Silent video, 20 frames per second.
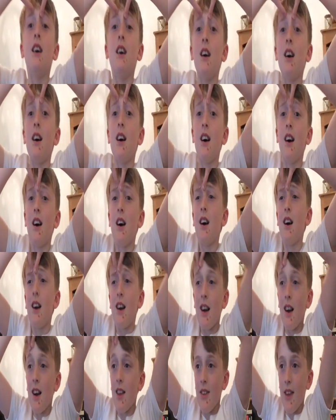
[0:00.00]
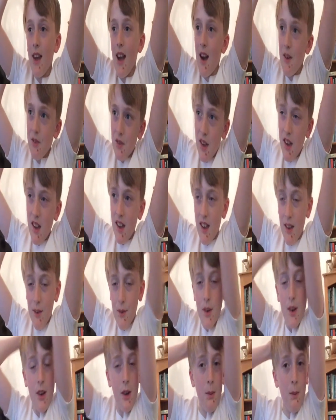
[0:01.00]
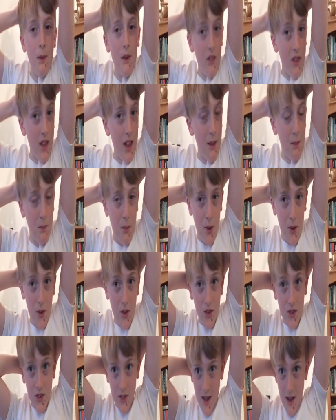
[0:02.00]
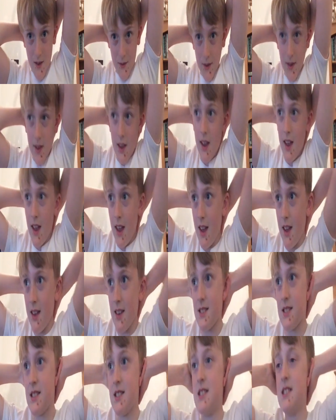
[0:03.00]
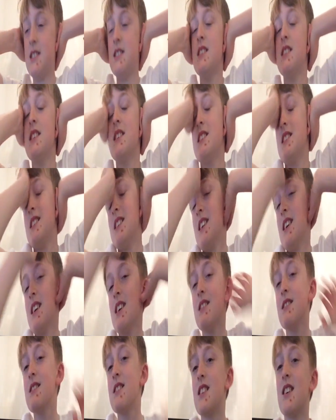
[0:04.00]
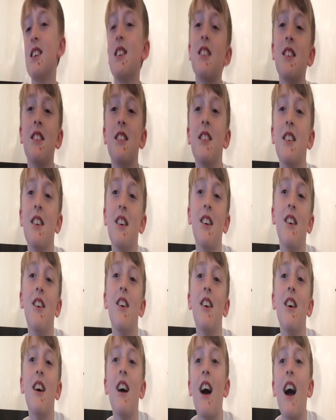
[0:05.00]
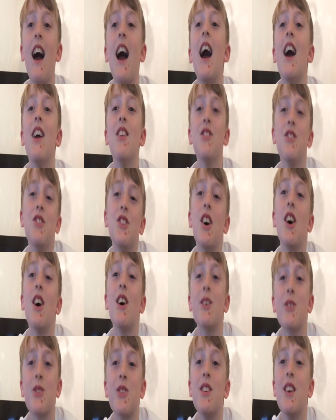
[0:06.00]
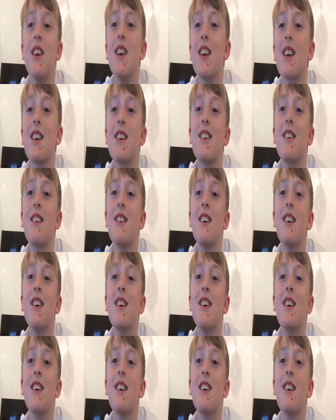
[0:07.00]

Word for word: Oh, they haven't given up on their puns, have they? Oh, God. Antarctic.